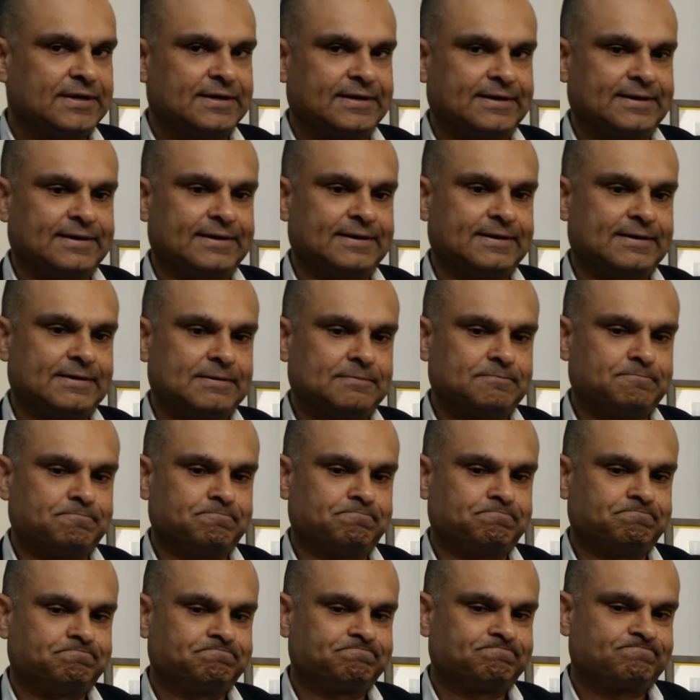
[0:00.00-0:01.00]

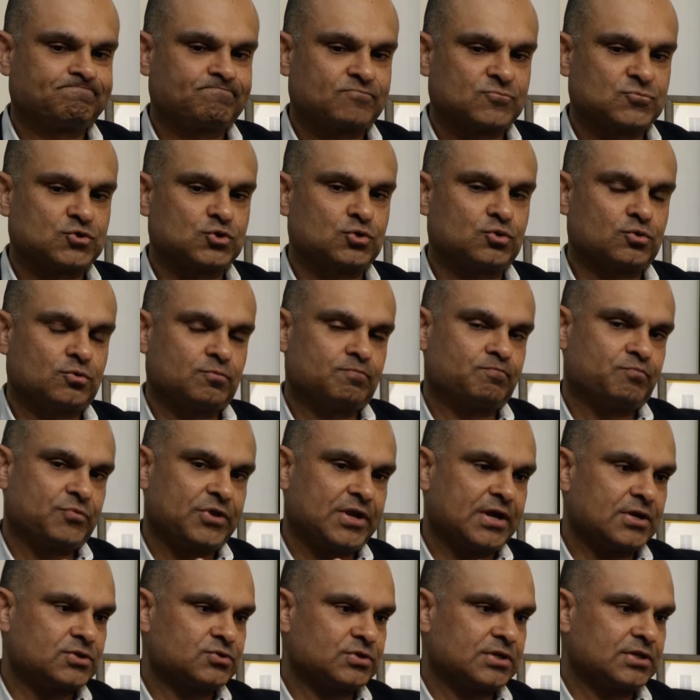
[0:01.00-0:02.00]
So
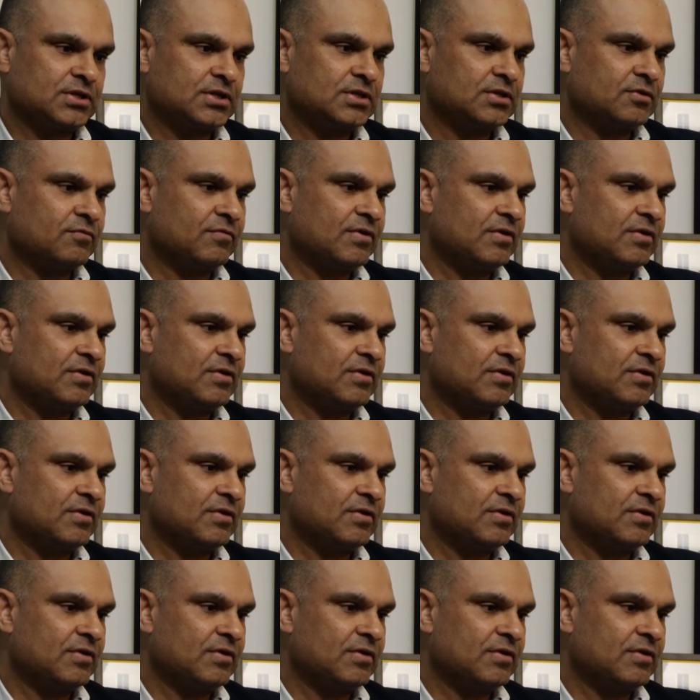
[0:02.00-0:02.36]
I think the